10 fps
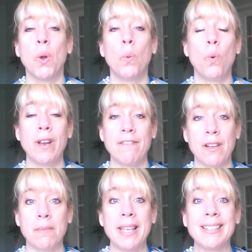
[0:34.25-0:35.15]
One of
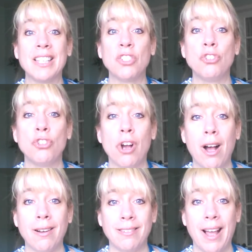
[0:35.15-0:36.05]
them is a
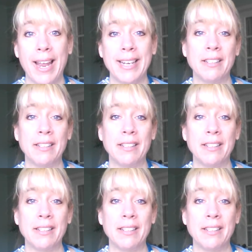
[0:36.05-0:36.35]
jaw glide.